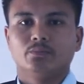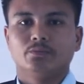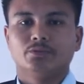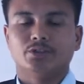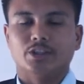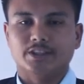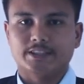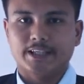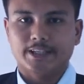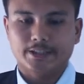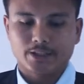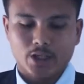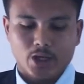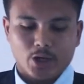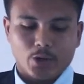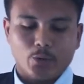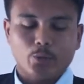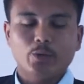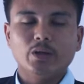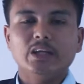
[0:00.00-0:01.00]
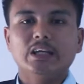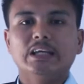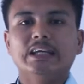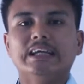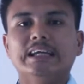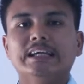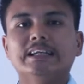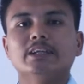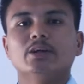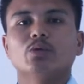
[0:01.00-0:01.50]
such as we
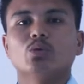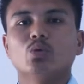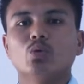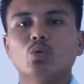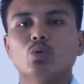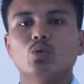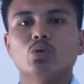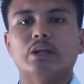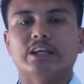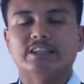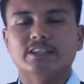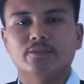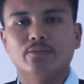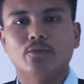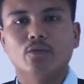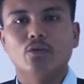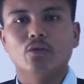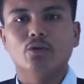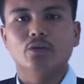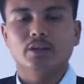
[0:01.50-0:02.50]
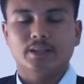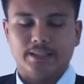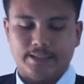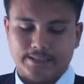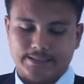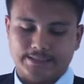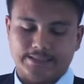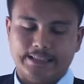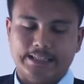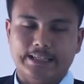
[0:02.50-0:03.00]
eat root as a food
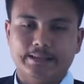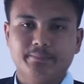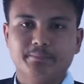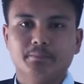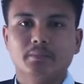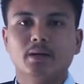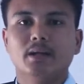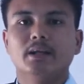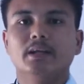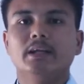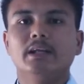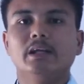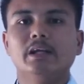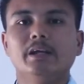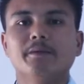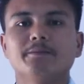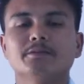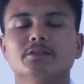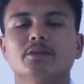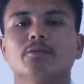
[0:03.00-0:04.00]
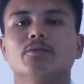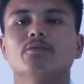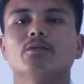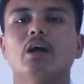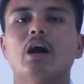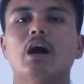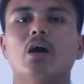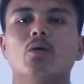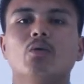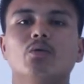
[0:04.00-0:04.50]
stem leaves
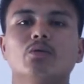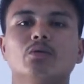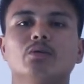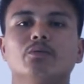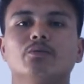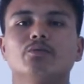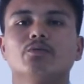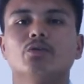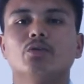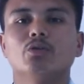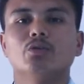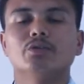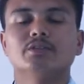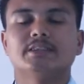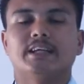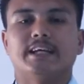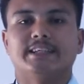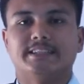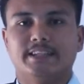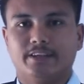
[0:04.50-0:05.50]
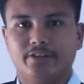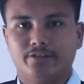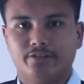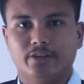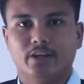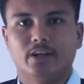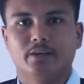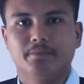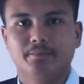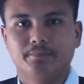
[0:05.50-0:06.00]
flower fruits
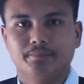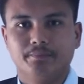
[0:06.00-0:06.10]
etc